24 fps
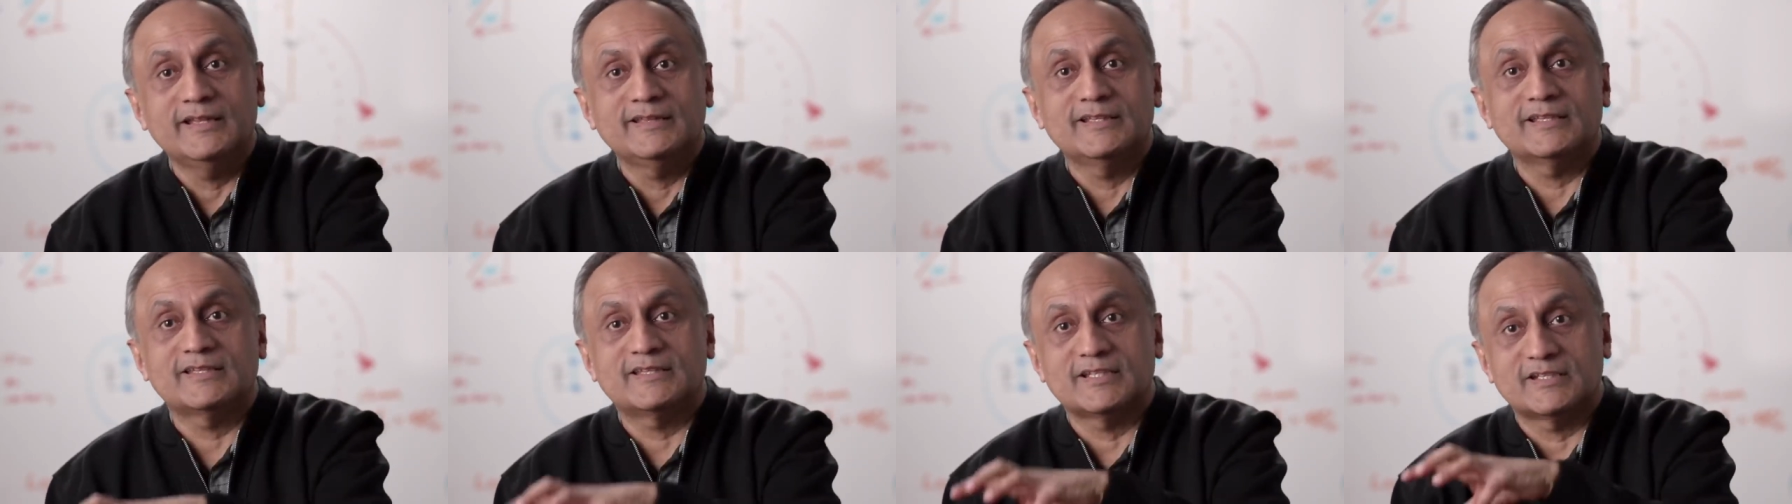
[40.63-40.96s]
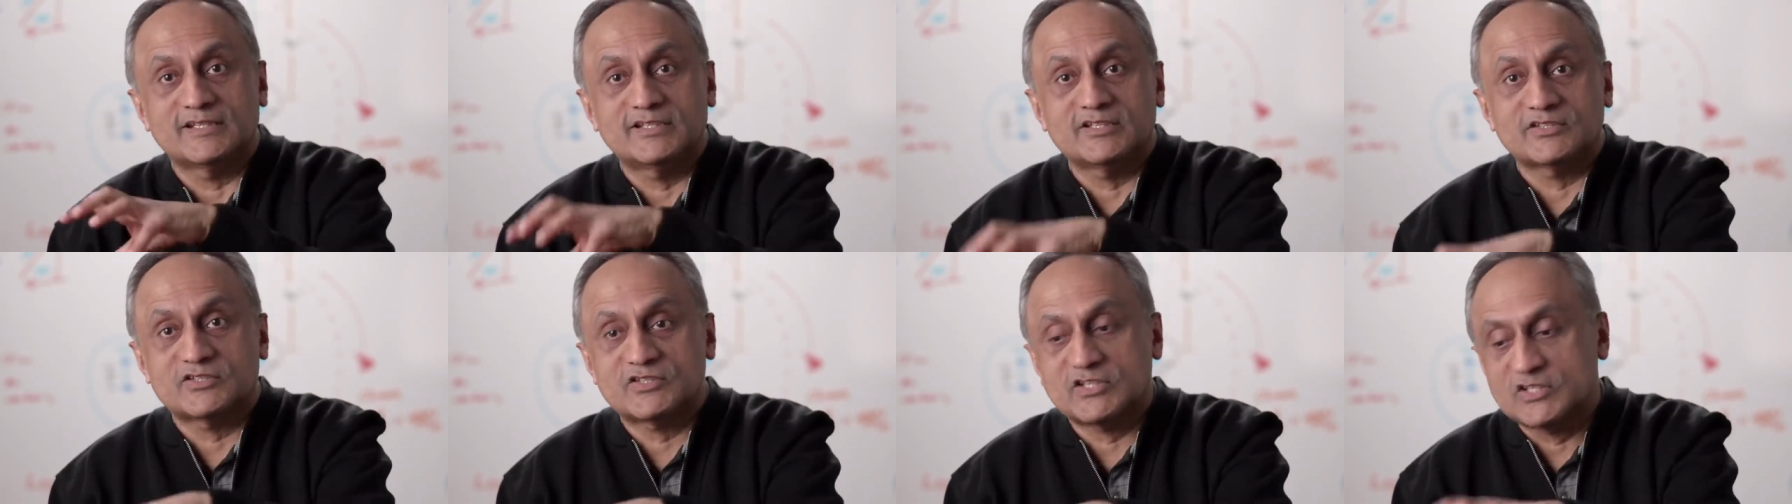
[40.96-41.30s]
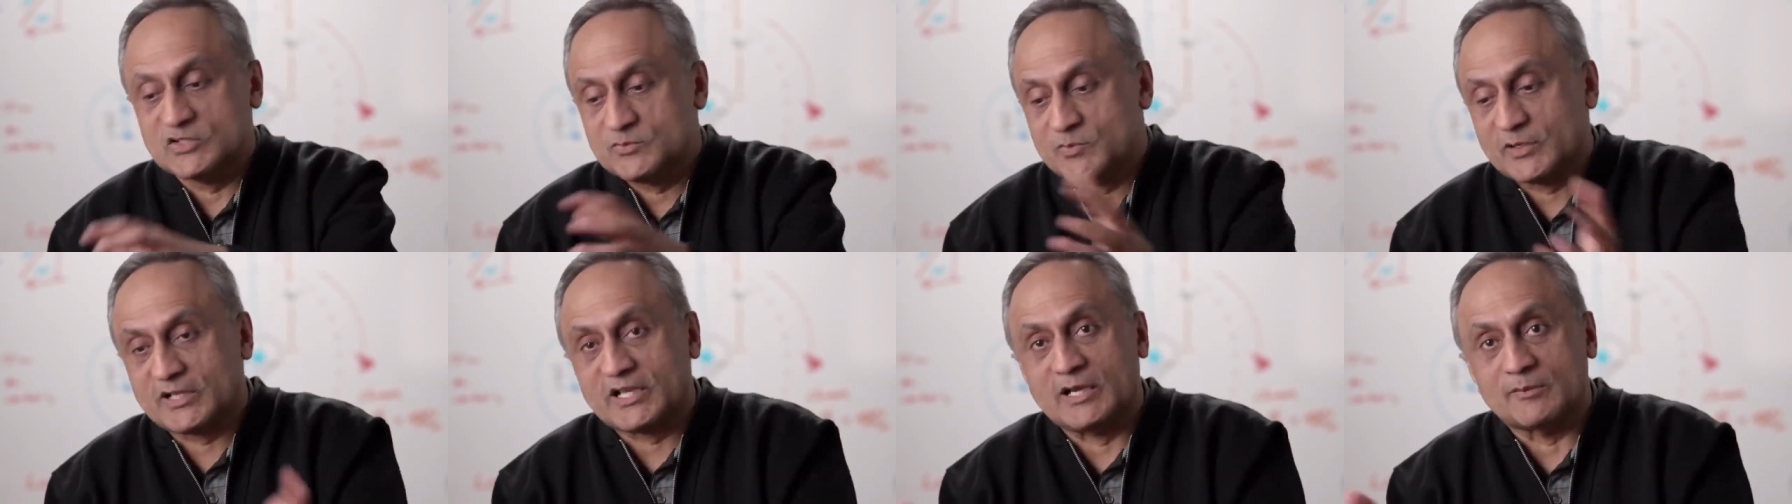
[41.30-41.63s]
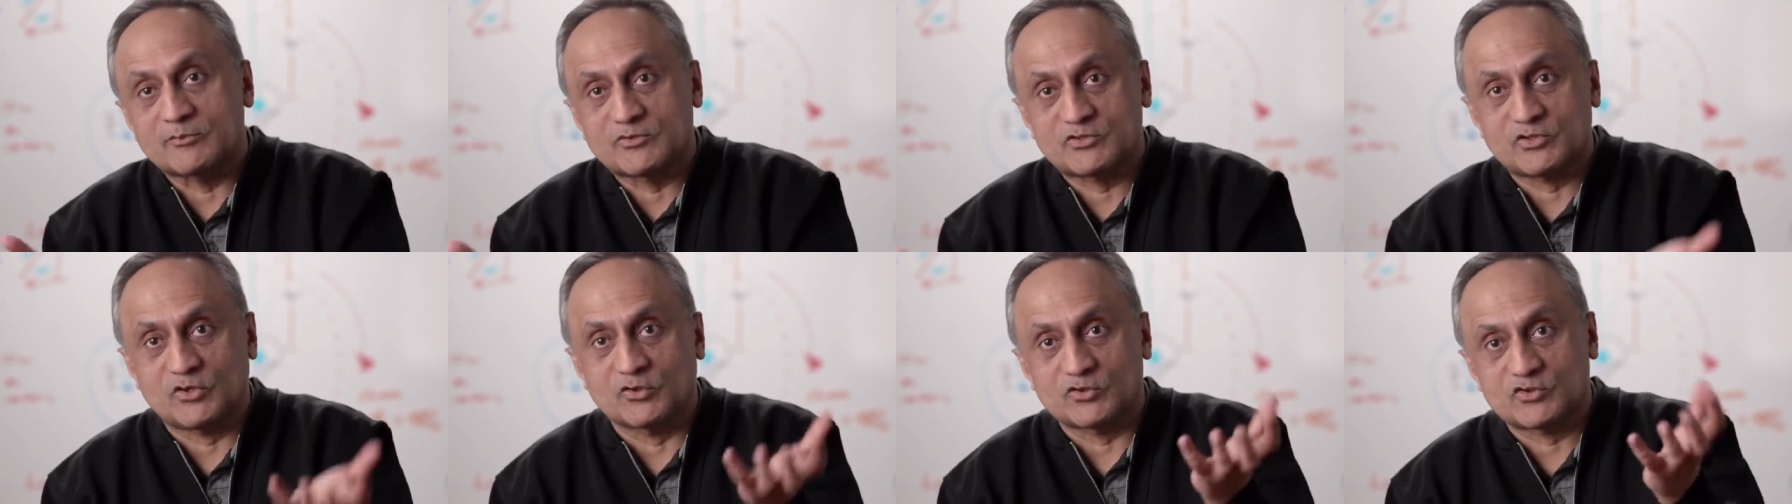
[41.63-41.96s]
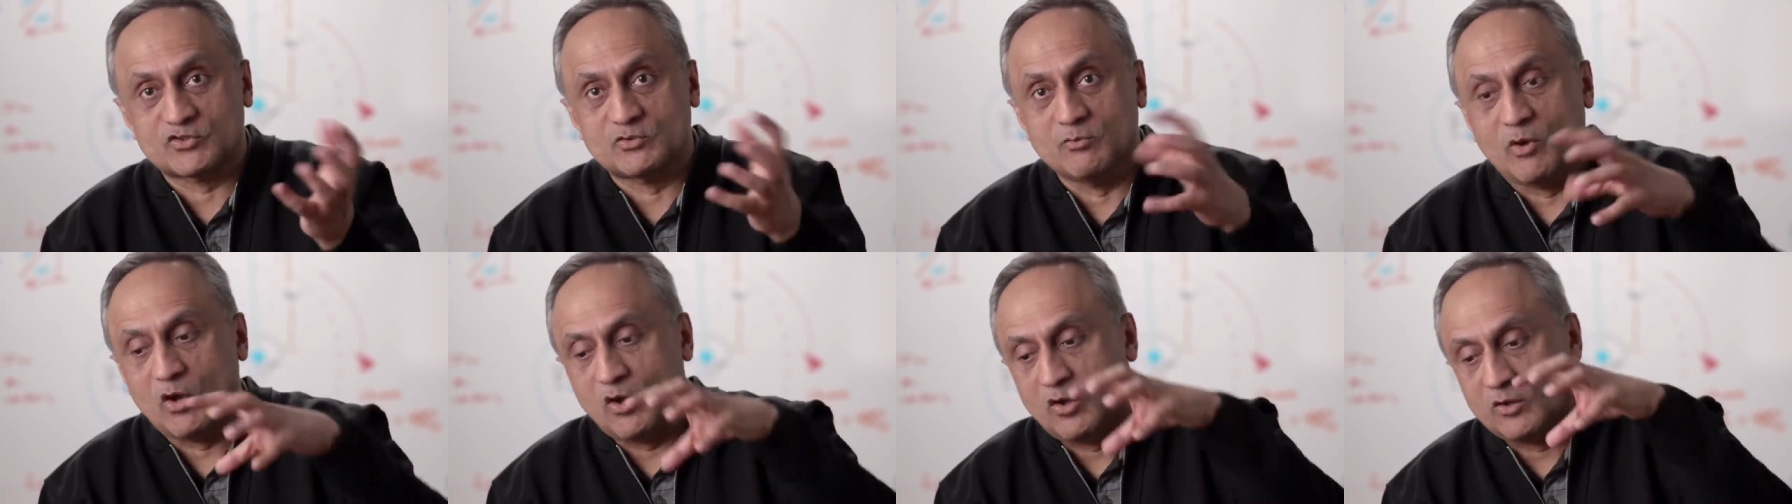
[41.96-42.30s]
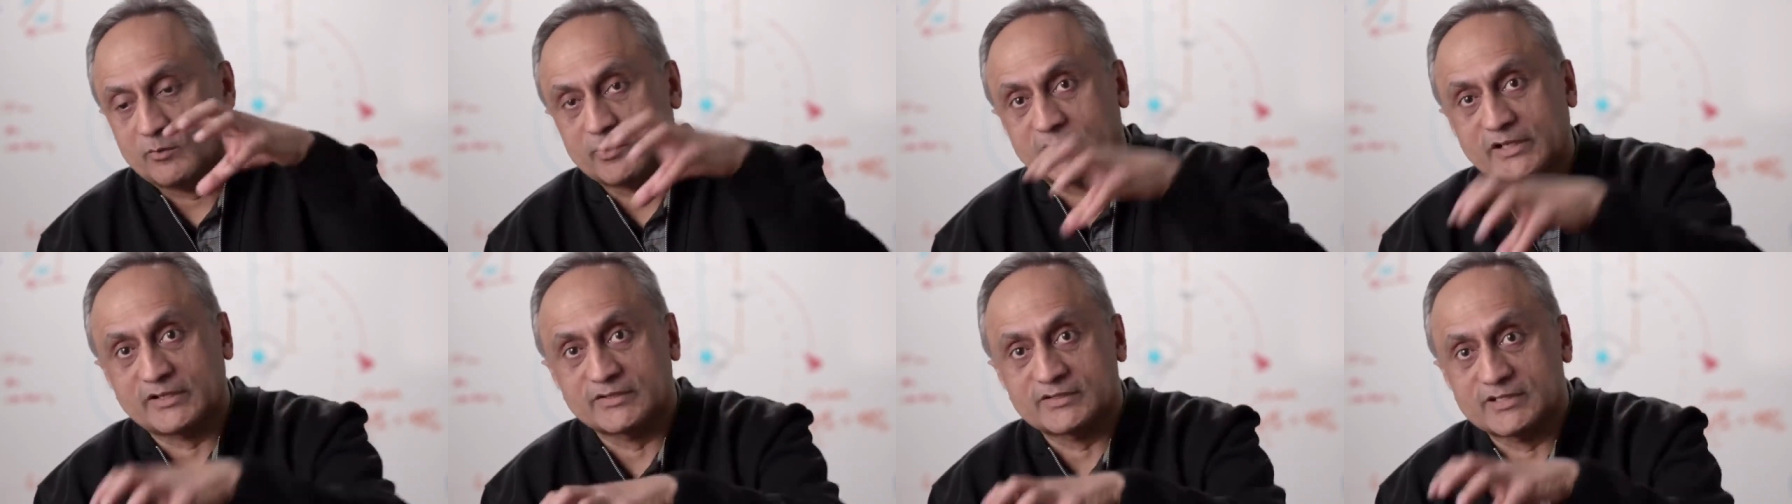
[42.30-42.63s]
that the disease becomes so
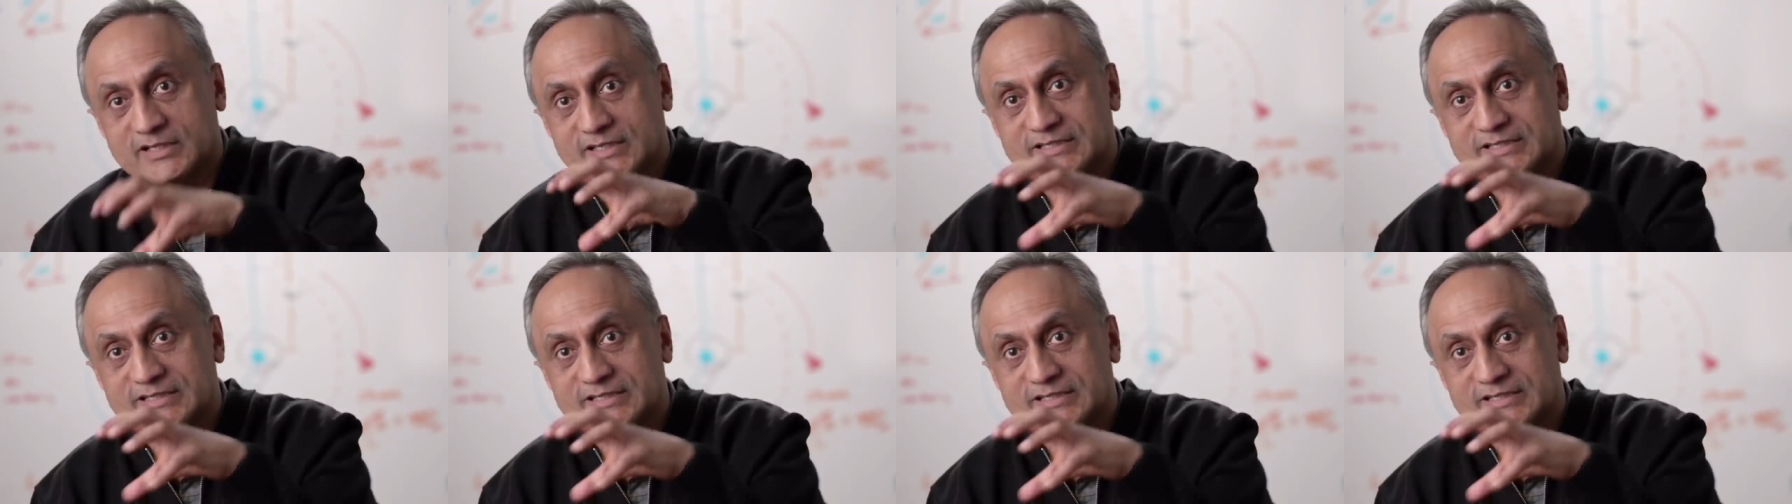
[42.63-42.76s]
small because